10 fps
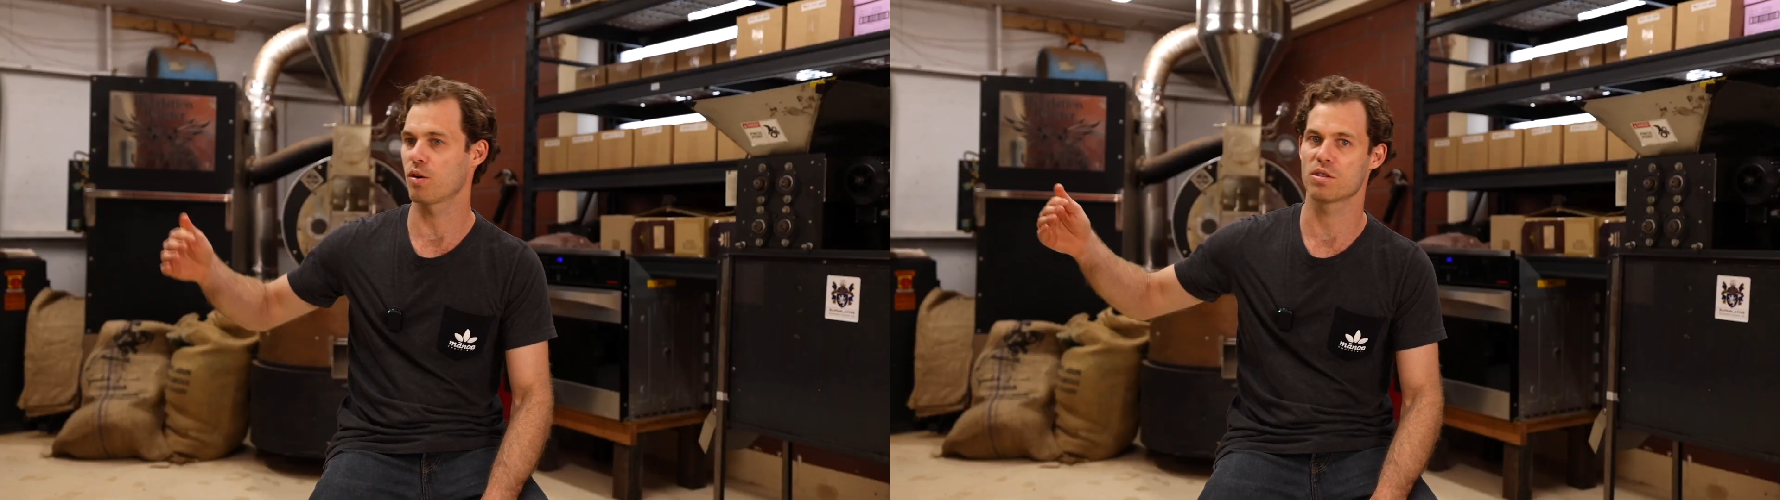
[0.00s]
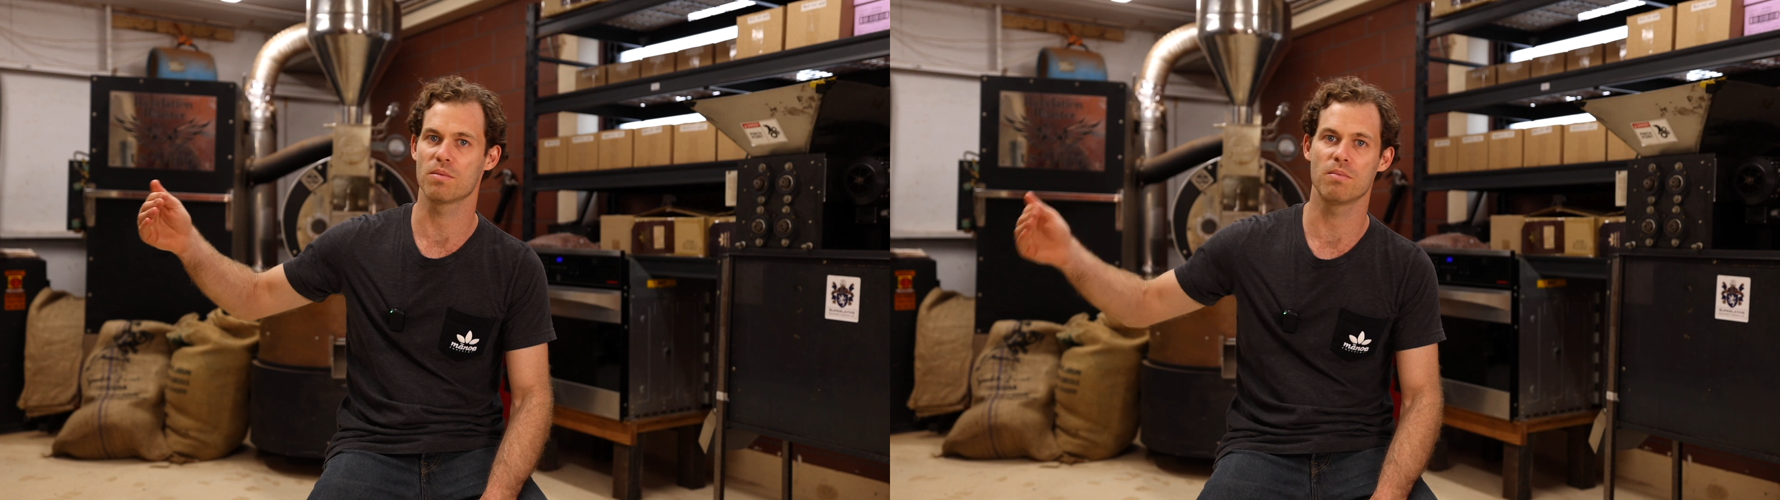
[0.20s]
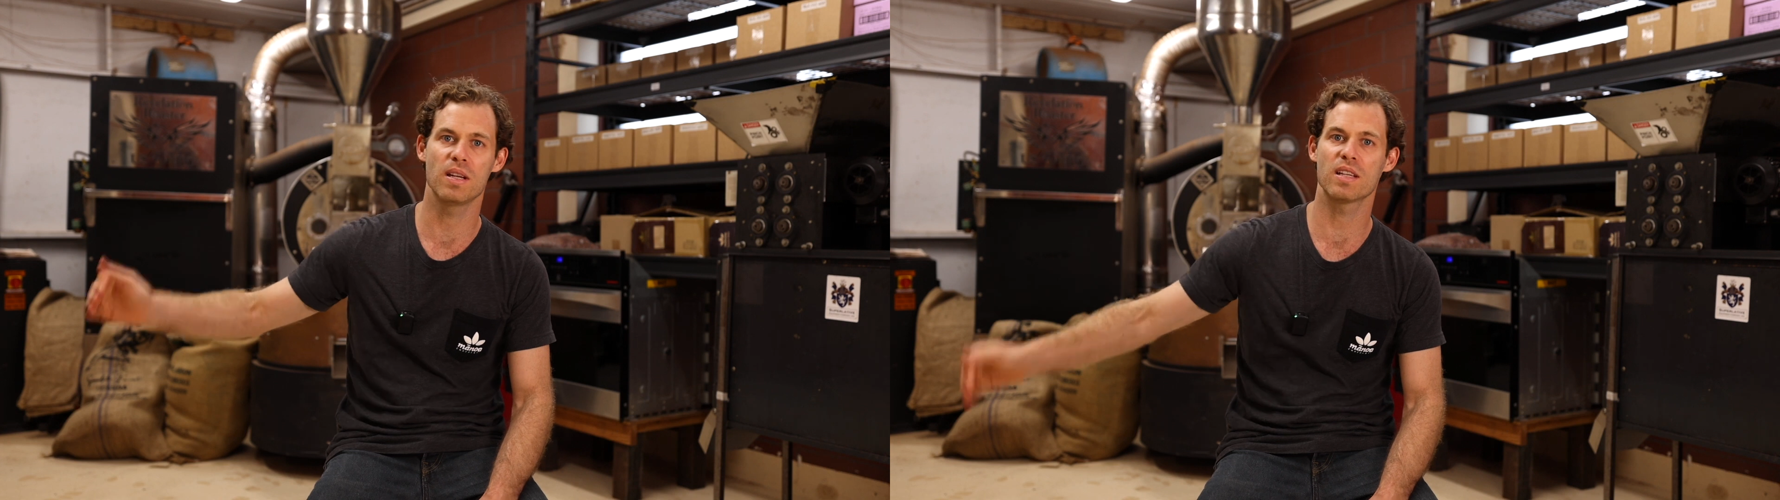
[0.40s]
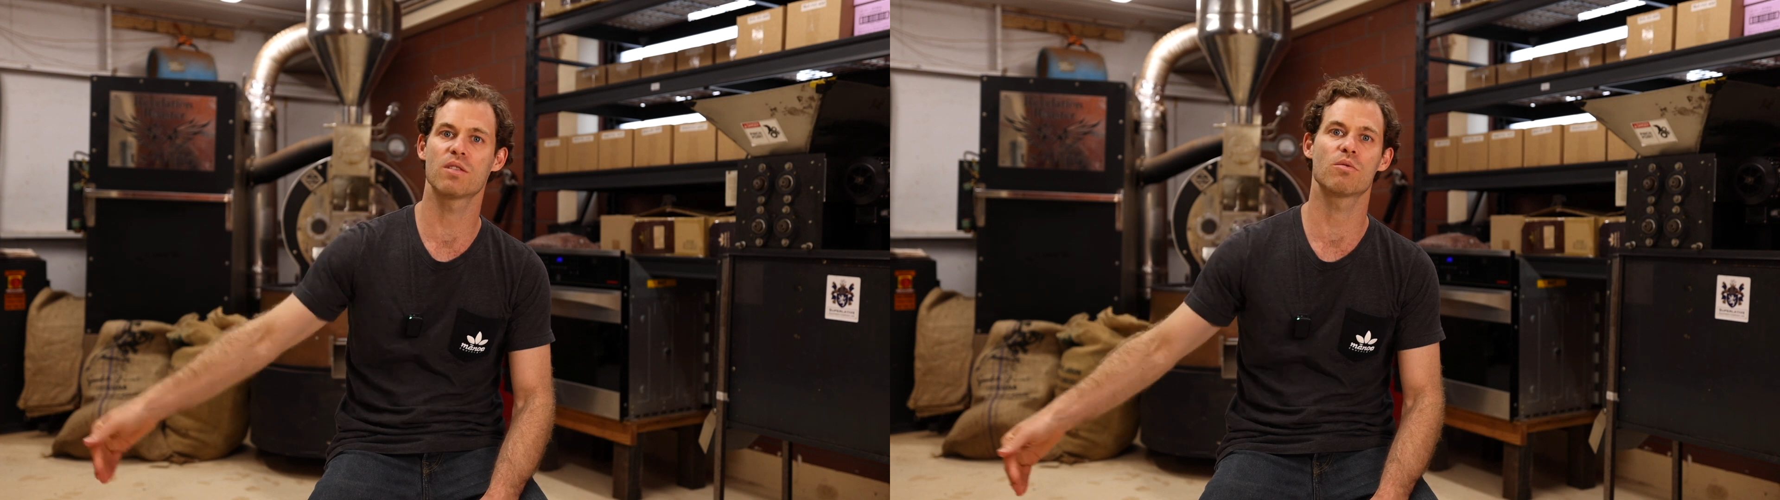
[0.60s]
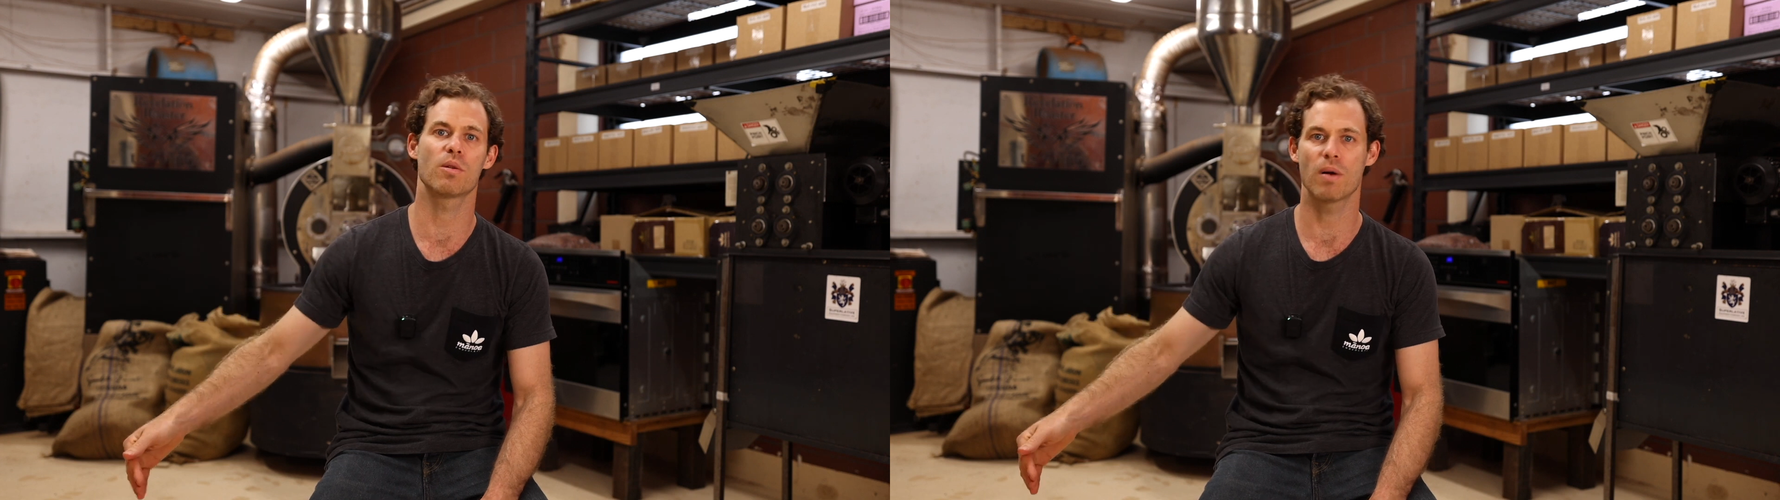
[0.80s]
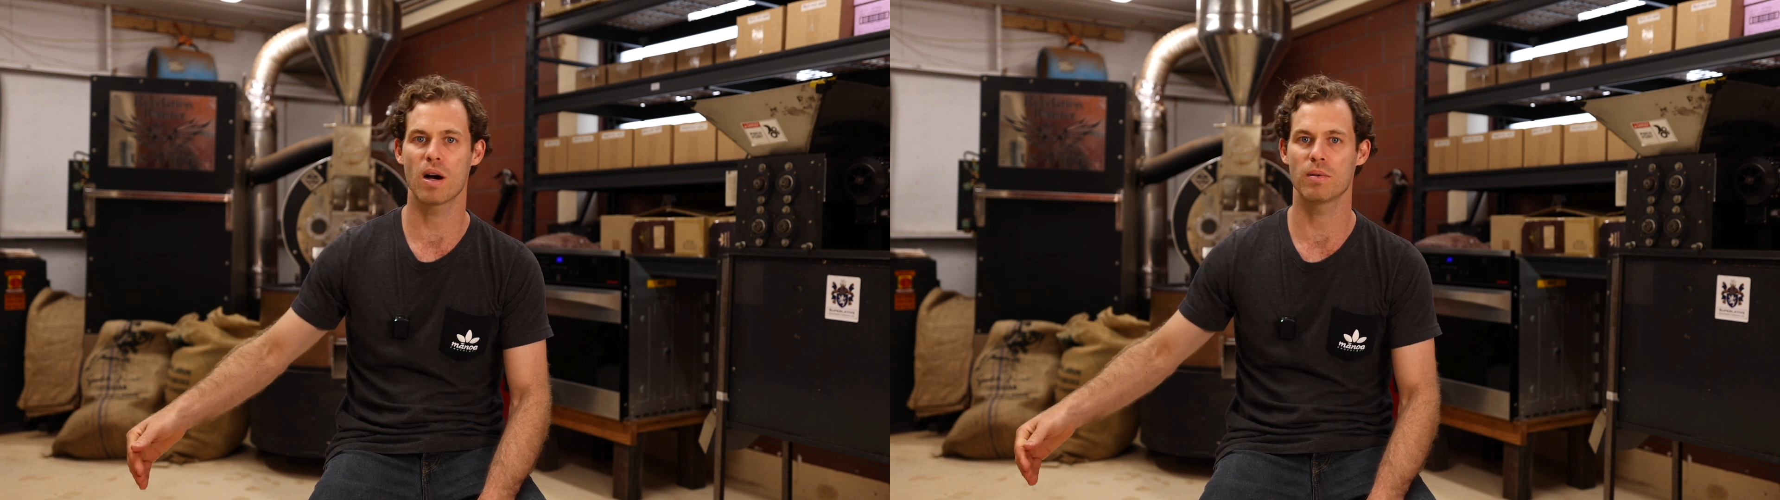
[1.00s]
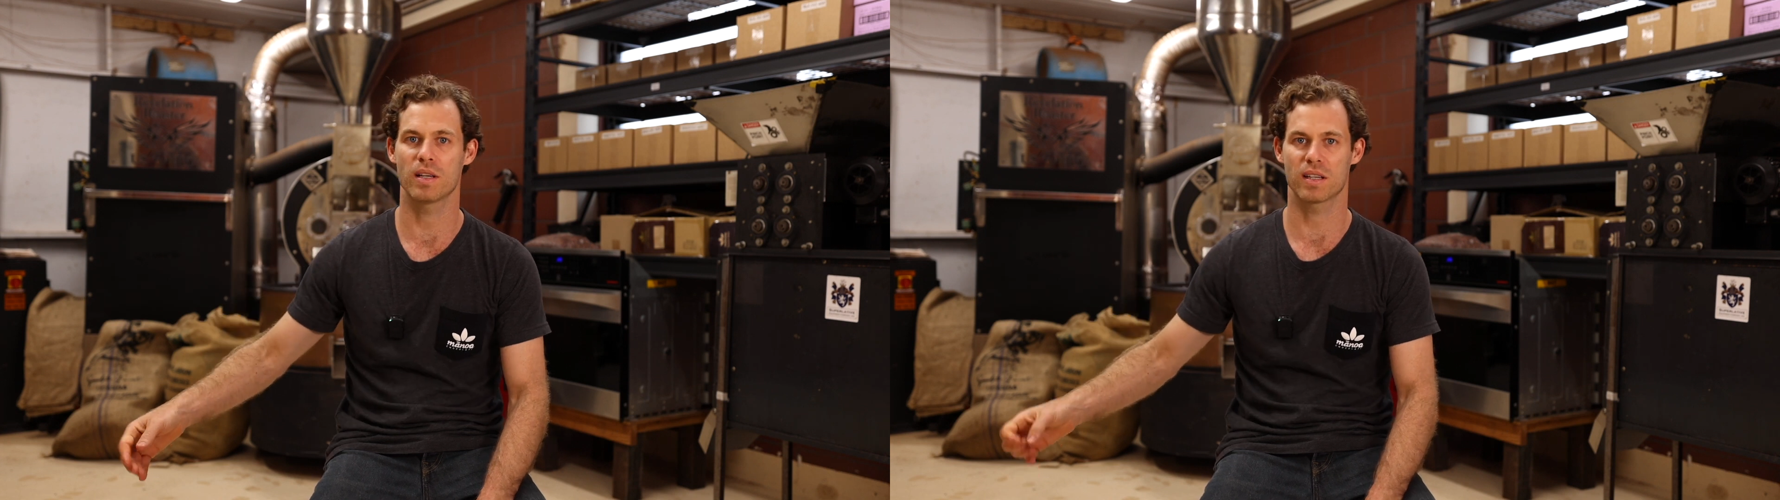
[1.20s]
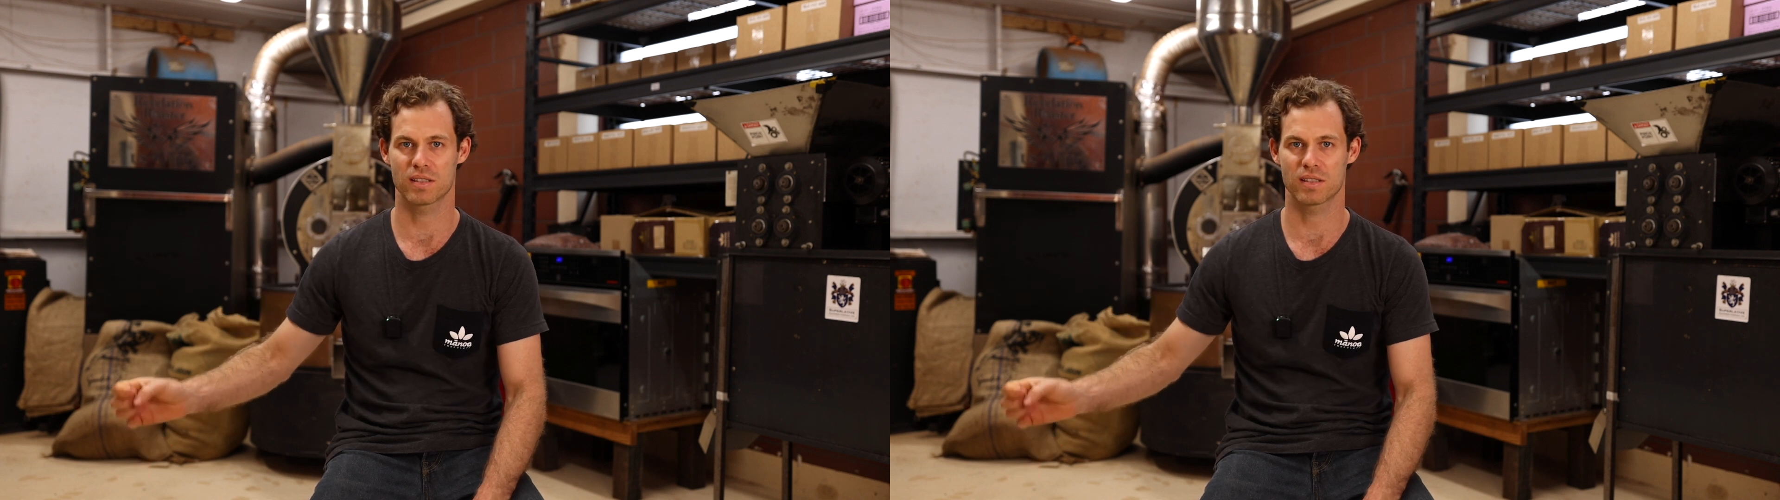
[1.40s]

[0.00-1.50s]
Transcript: or Dominican Republic